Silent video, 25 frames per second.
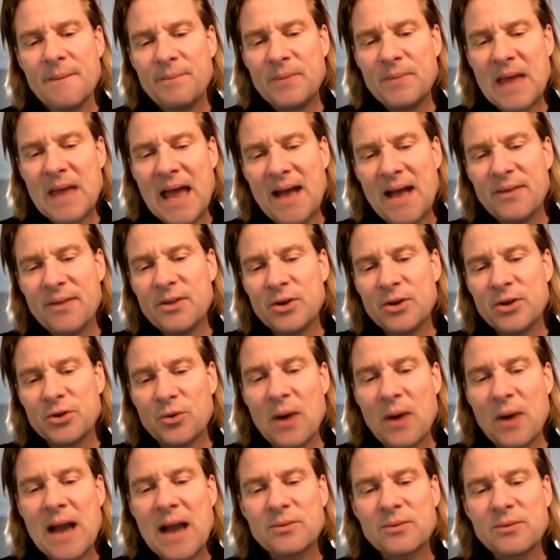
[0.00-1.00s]
had the
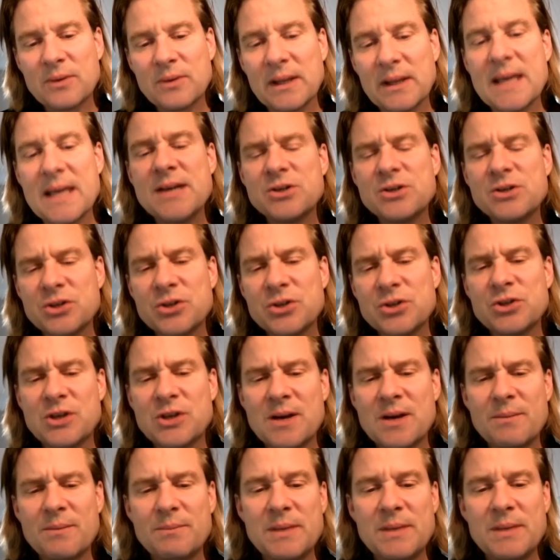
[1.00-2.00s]
direct
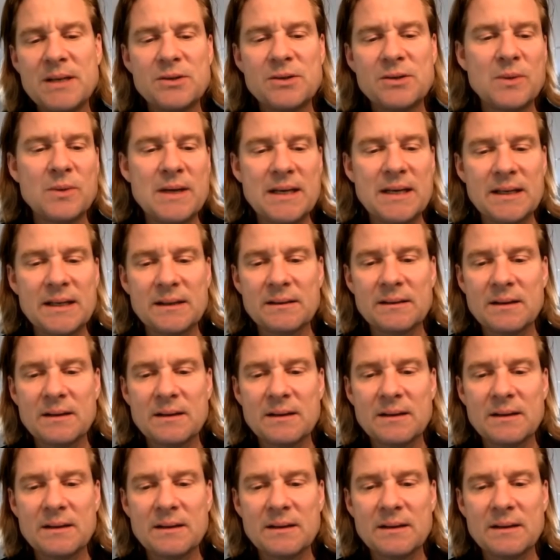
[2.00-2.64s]
relationship between